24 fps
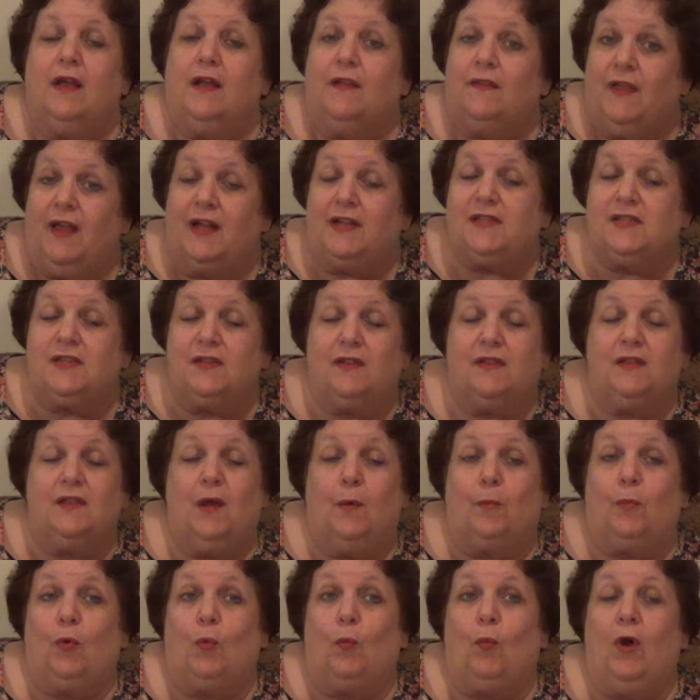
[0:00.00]
That's
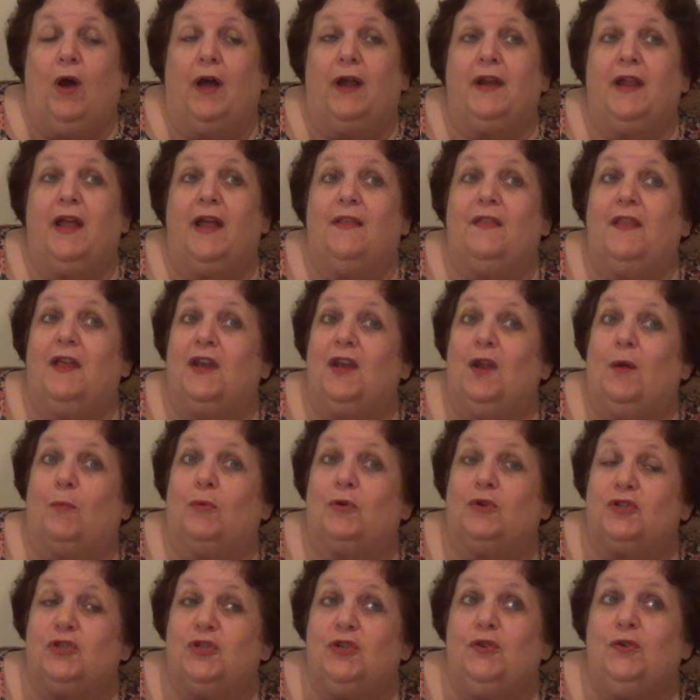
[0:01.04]
number one. And then
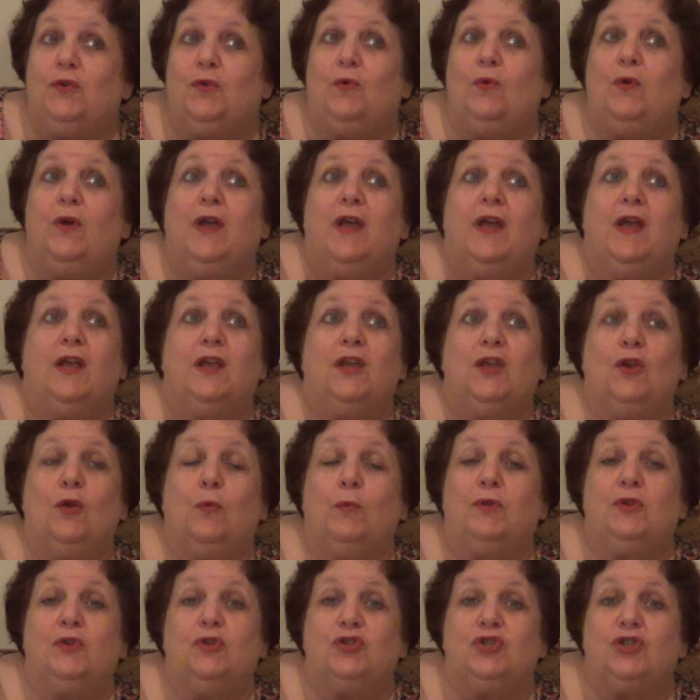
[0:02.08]
number two, you know,
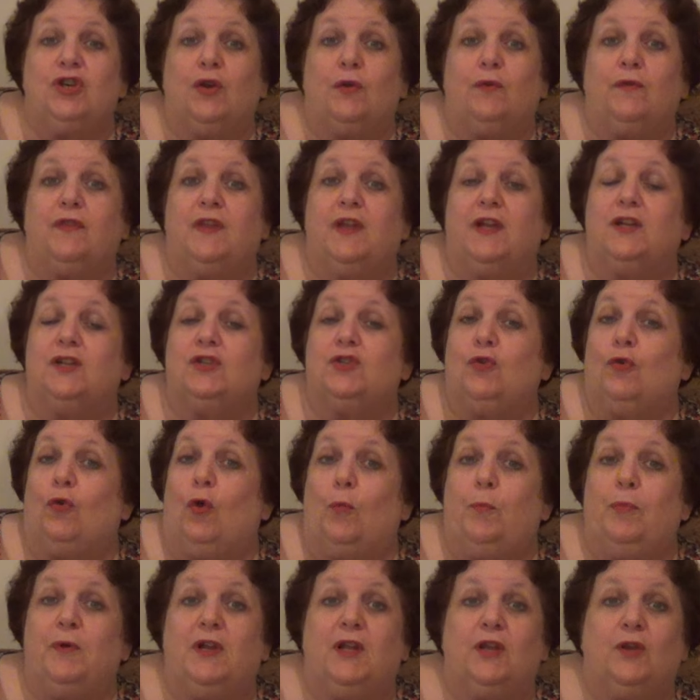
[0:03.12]
when you share things, you're
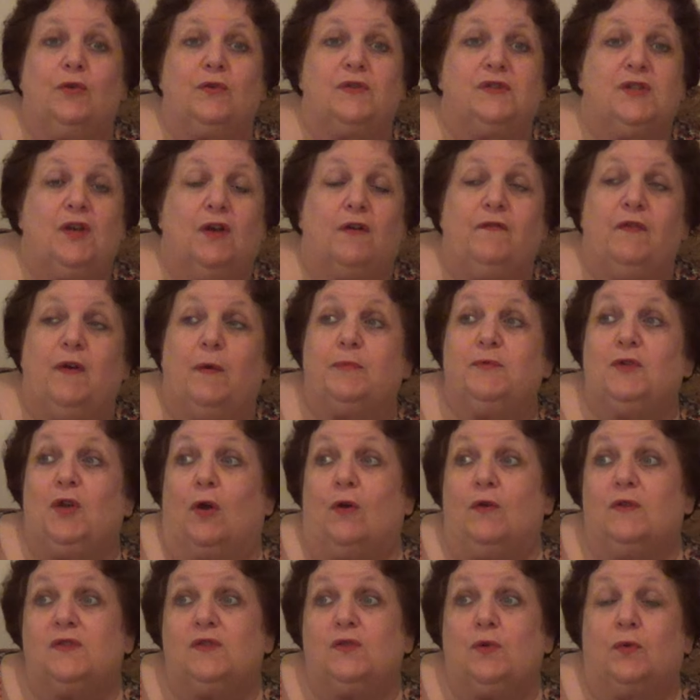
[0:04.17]
opening yourself up to
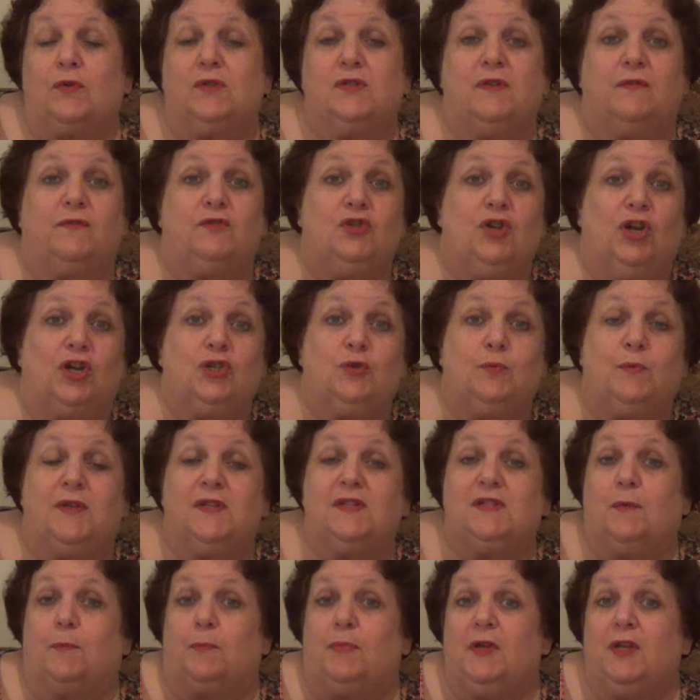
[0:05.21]
all sorts of
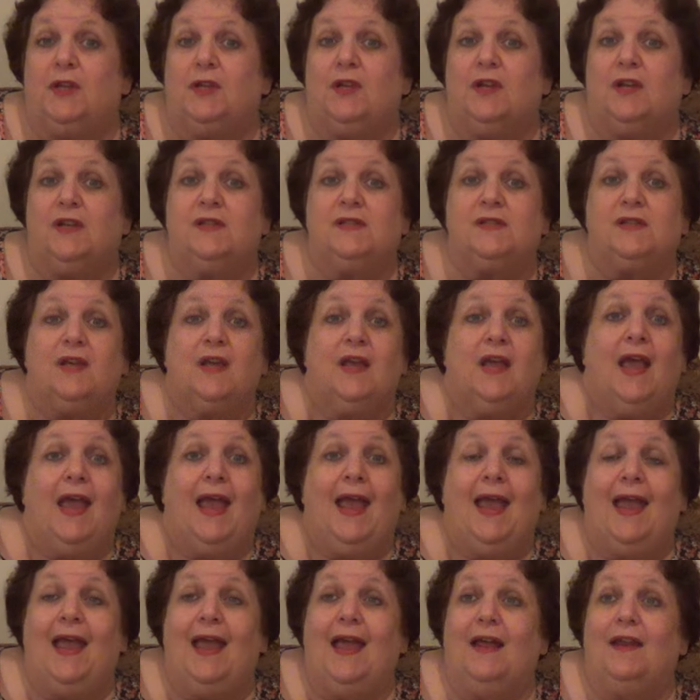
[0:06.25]
judgments, opinions.
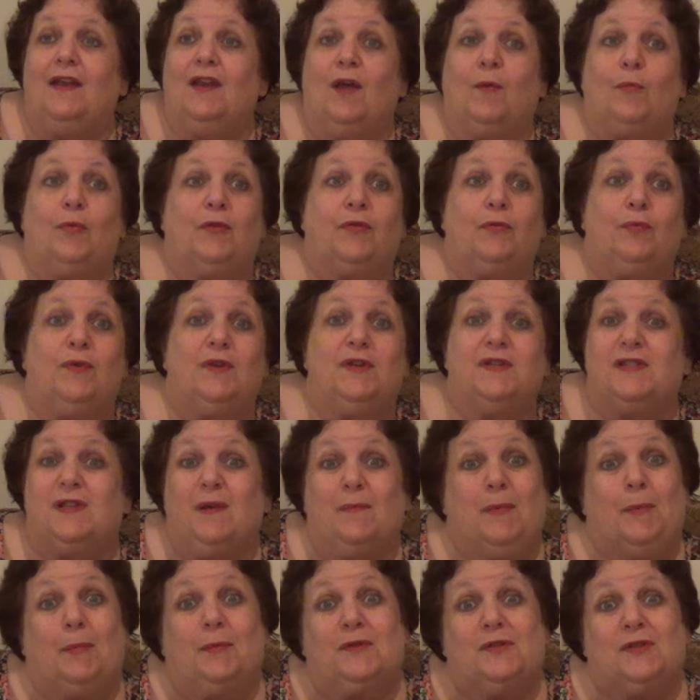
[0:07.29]
And number three,
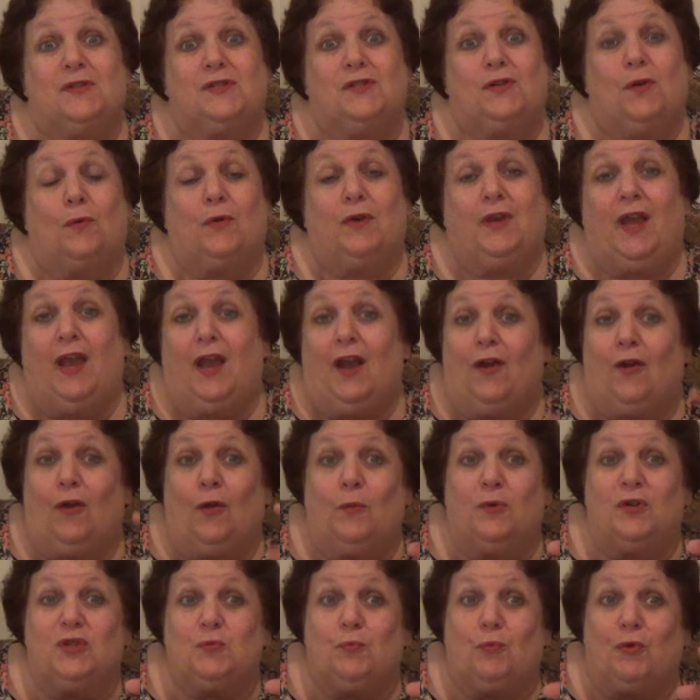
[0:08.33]
some people just don't care,
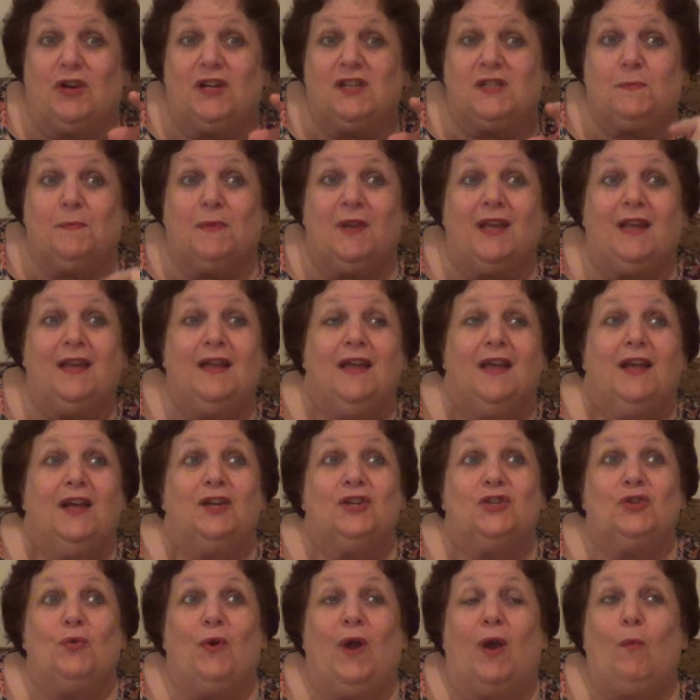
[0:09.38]
which brings me
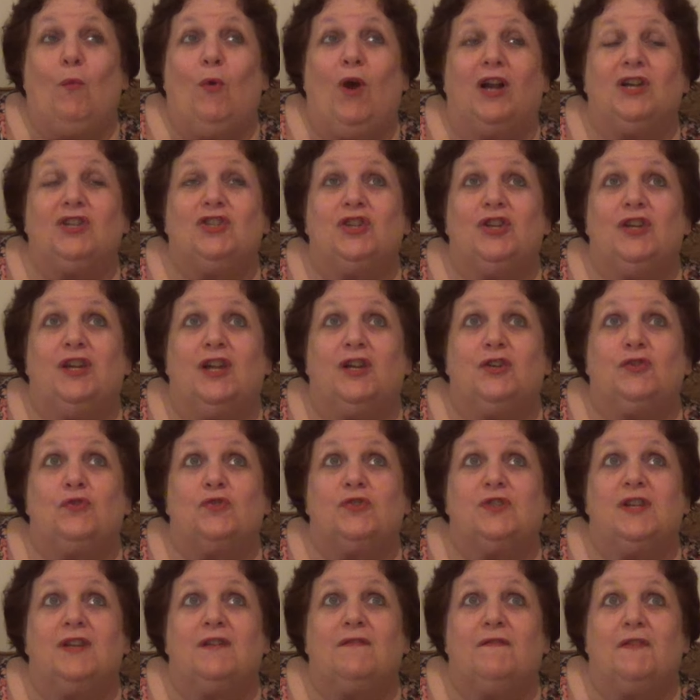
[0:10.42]
to, I watched an
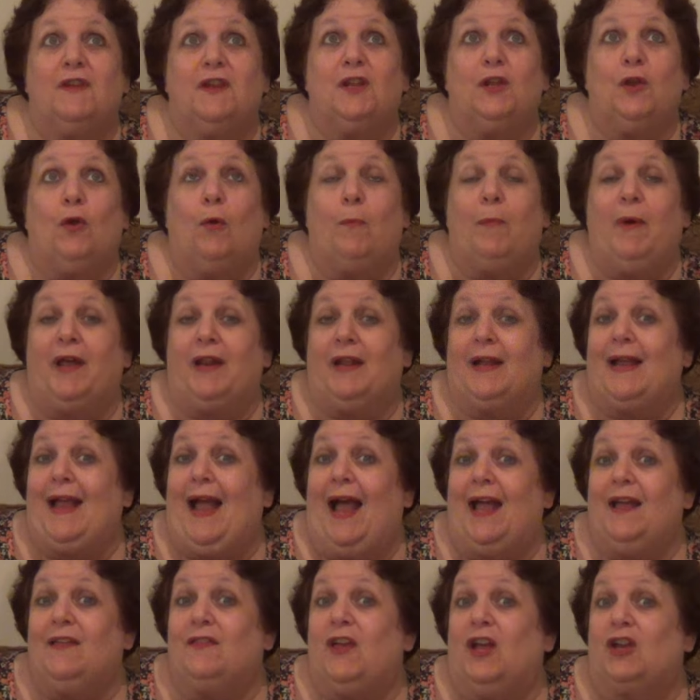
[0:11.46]
interesting video about a
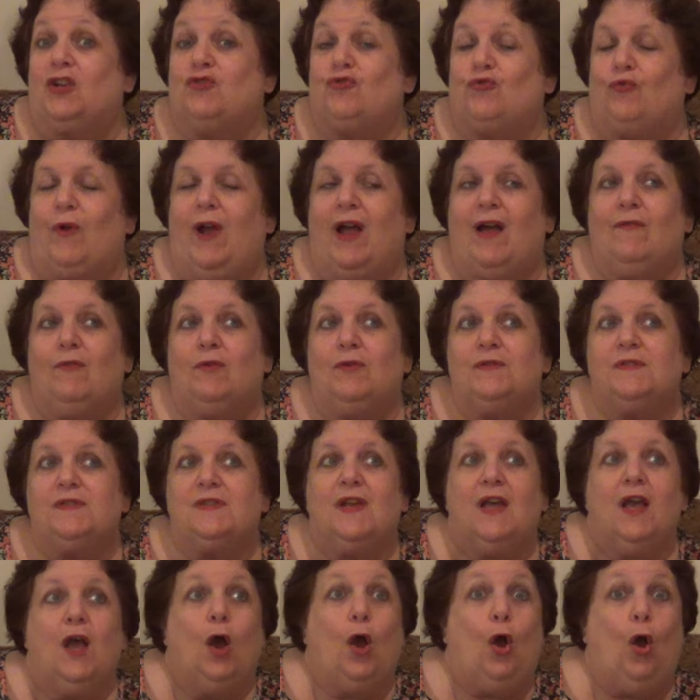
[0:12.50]
guy that
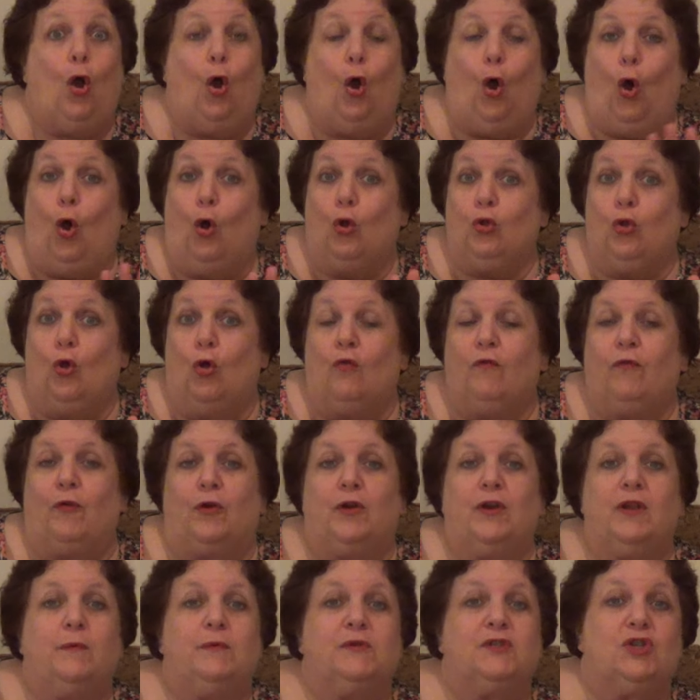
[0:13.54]
travels all over,
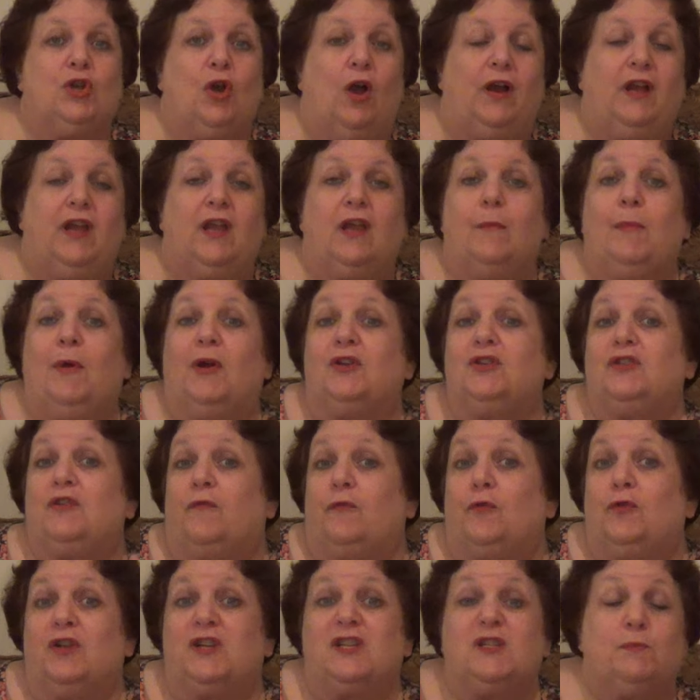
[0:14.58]
and he was talking about
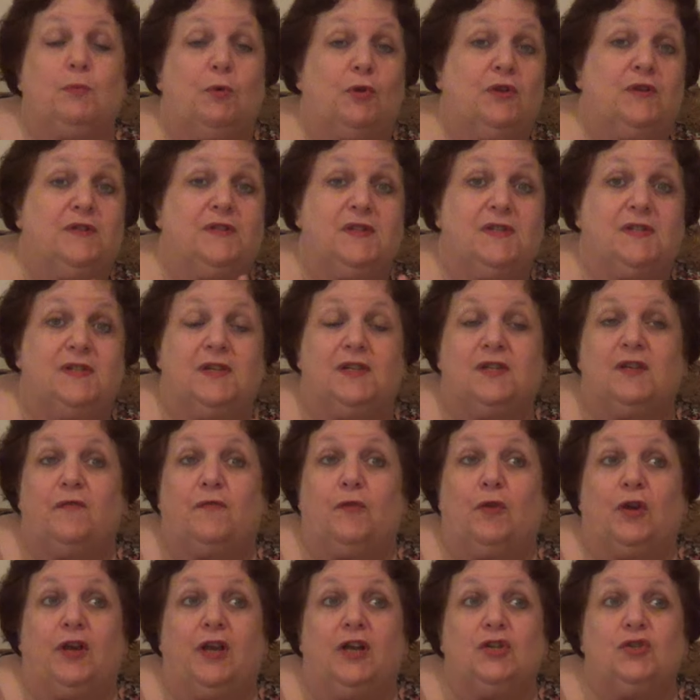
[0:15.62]
different experiences in
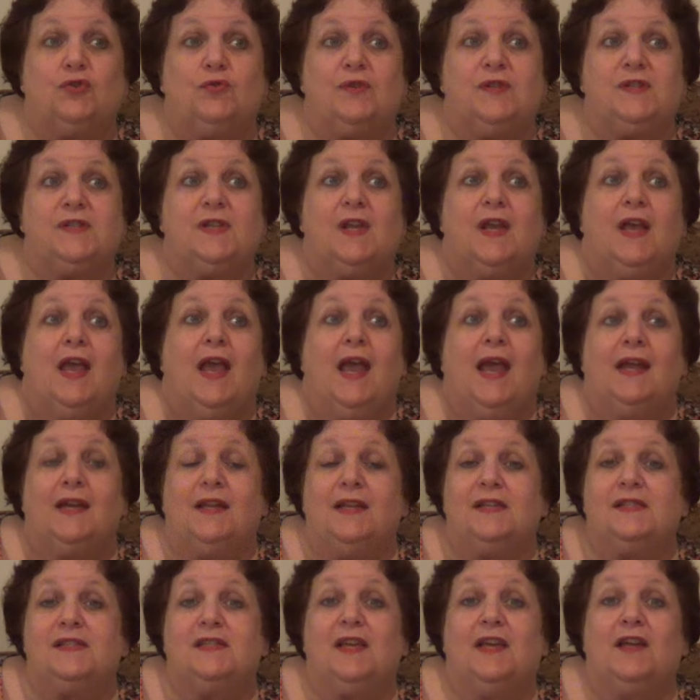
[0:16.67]
different countries, and
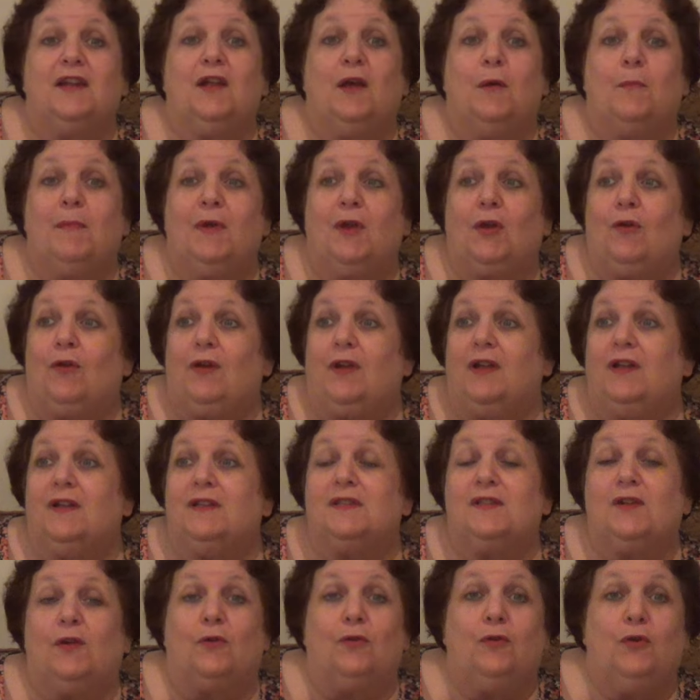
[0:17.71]
he said
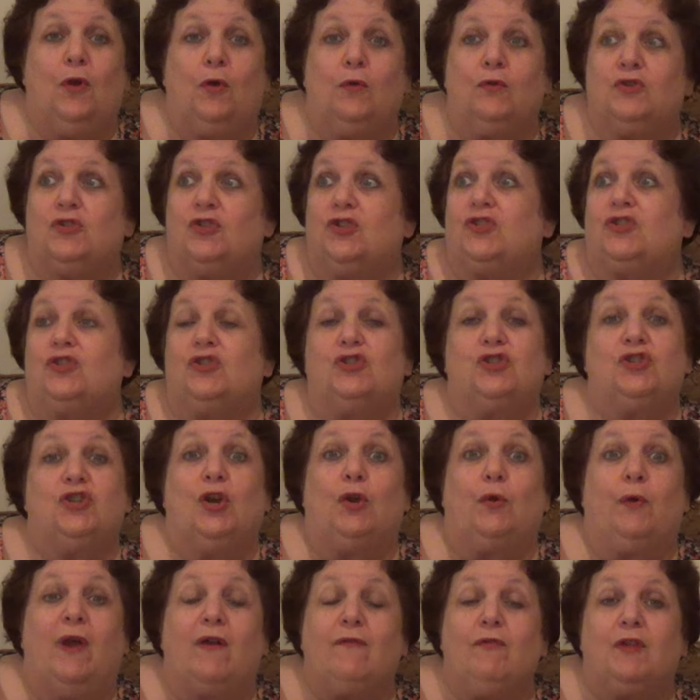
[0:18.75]
Americans are known just to
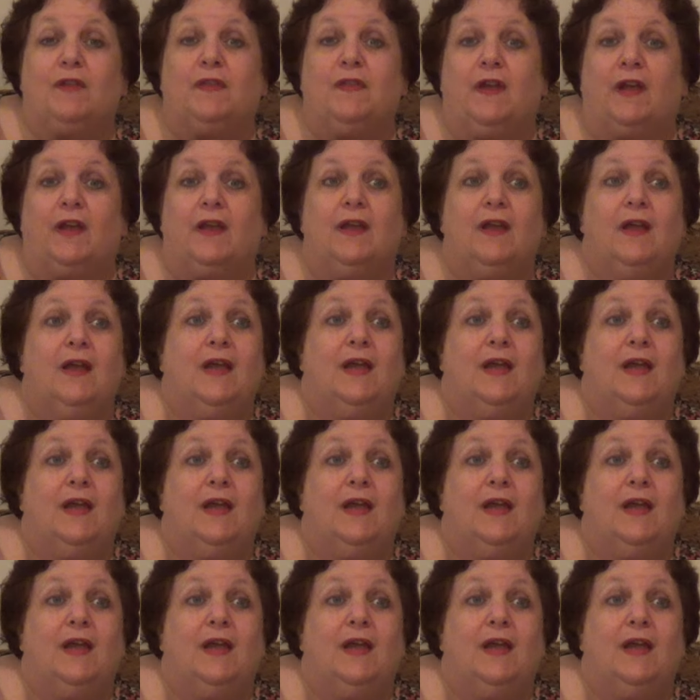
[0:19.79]
share everything.